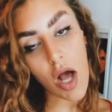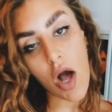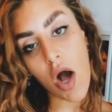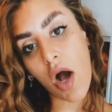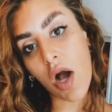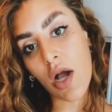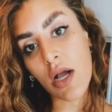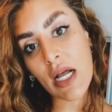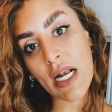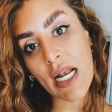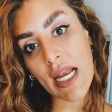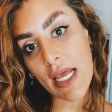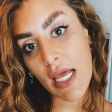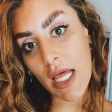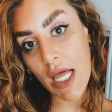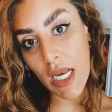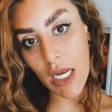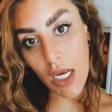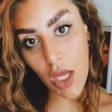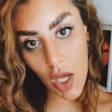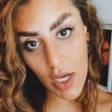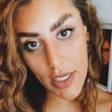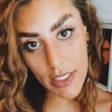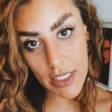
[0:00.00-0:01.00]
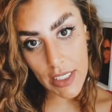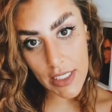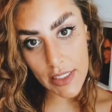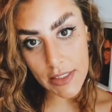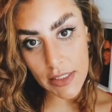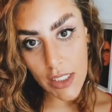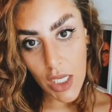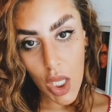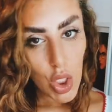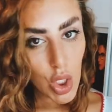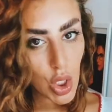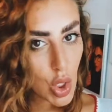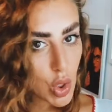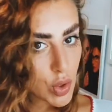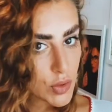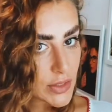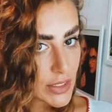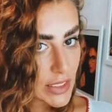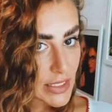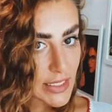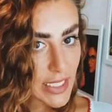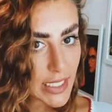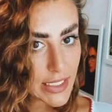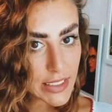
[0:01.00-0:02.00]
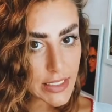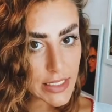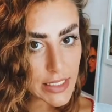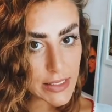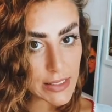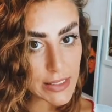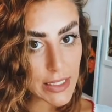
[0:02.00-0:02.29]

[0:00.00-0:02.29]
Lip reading: are clear aligners. Lots of dentists